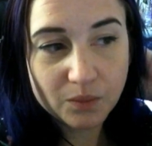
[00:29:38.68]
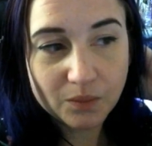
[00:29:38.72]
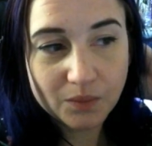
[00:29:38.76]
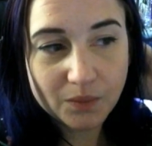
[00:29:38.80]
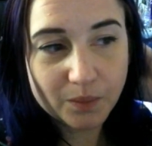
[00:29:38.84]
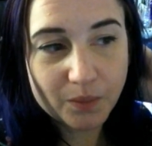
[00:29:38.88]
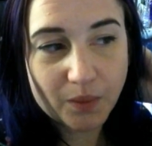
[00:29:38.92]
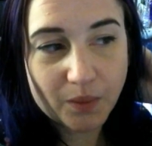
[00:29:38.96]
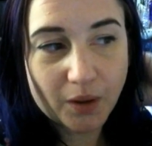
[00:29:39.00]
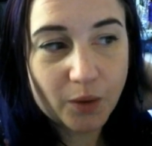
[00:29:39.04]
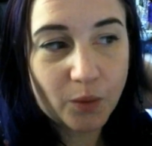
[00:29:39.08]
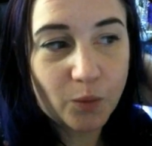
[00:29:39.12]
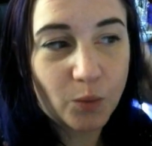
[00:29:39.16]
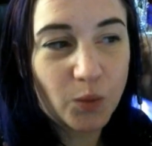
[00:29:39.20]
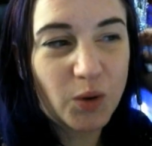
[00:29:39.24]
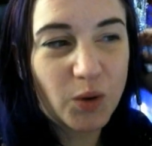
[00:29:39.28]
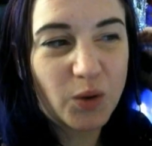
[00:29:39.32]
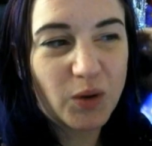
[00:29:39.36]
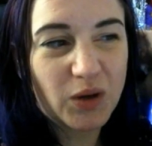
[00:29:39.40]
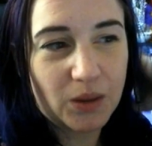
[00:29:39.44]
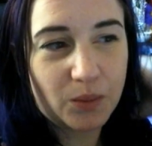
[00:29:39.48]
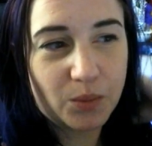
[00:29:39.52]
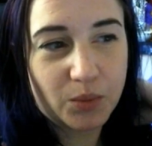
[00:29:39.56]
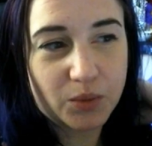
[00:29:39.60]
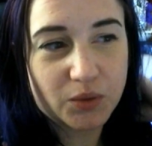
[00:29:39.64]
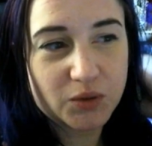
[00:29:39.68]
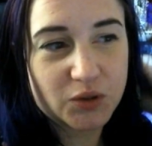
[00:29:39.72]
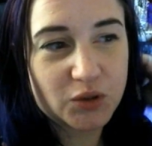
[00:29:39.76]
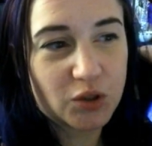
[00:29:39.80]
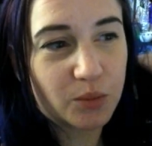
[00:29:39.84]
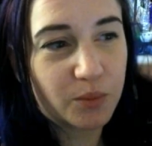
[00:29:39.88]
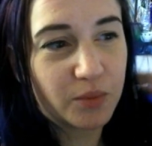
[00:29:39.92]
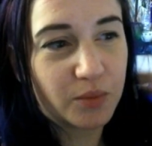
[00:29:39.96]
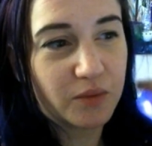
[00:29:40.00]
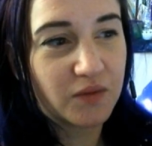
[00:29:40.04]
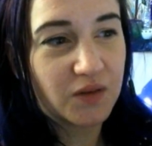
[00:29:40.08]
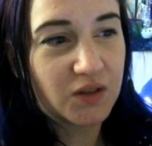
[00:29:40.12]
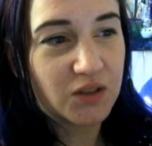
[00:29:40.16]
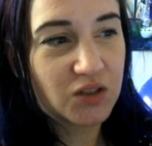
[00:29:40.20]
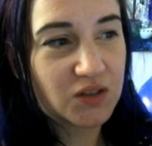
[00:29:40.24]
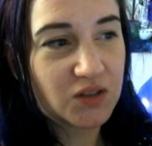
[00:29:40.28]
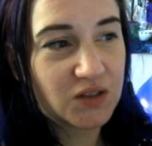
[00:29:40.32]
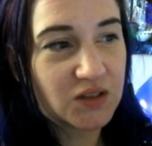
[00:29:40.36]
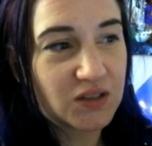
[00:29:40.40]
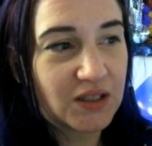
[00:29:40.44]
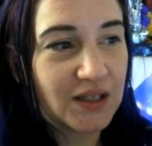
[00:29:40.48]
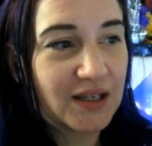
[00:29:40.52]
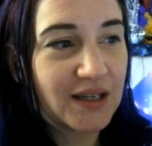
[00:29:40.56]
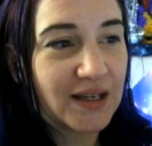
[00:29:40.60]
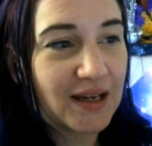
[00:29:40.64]
But I will keep on top of it just
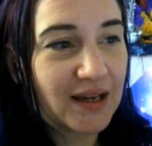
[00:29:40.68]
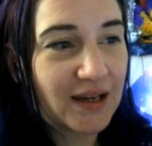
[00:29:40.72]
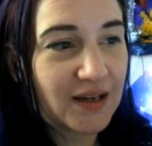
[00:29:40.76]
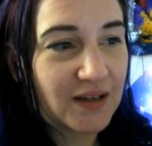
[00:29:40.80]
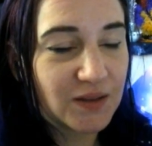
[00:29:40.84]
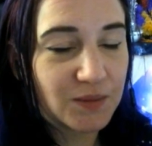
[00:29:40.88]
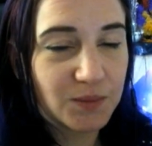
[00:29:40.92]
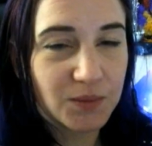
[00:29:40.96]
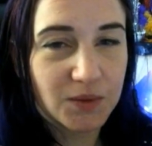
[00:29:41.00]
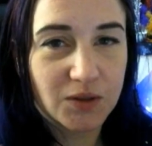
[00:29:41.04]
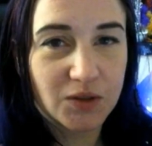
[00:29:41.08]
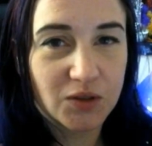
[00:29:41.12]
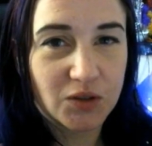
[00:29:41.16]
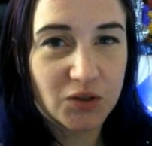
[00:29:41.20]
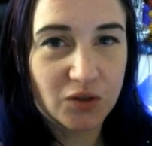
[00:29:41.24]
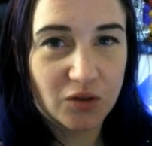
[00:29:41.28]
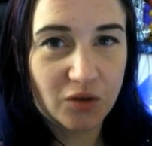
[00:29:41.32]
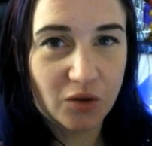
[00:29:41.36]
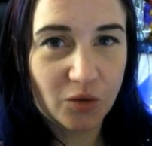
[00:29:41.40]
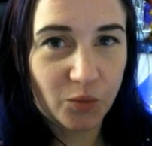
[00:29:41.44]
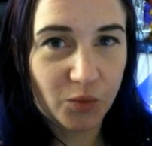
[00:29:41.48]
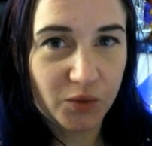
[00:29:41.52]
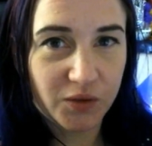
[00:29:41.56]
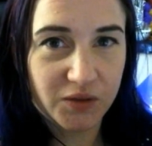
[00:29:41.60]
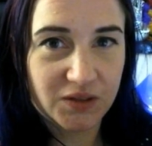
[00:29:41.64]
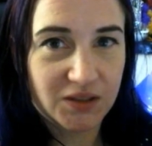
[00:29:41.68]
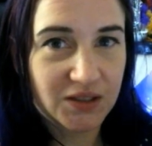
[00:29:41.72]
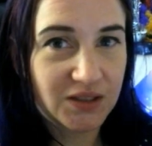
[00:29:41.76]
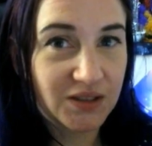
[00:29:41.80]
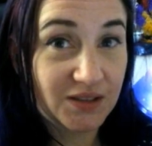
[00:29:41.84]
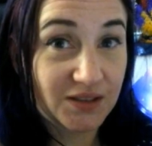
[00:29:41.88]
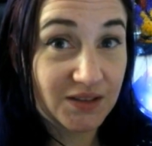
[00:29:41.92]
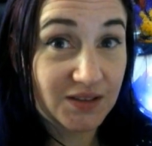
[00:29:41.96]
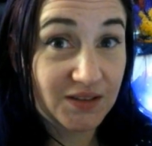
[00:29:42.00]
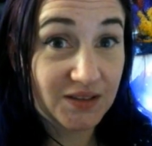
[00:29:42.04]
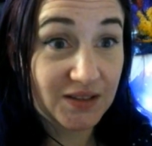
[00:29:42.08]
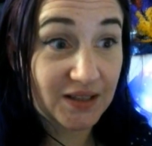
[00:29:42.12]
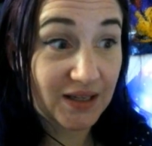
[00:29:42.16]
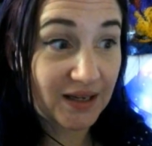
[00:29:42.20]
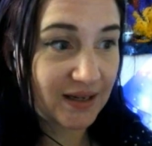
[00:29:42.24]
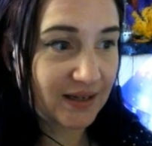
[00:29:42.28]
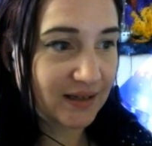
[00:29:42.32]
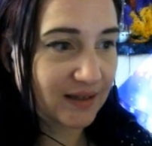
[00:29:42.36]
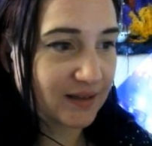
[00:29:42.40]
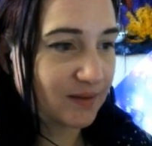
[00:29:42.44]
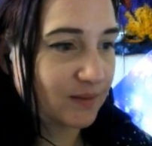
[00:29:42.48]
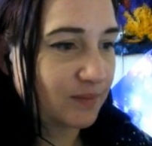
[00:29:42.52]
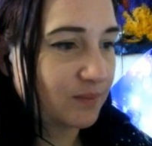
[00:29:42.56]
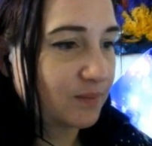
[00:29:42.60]
in case, because you don't want it to stack.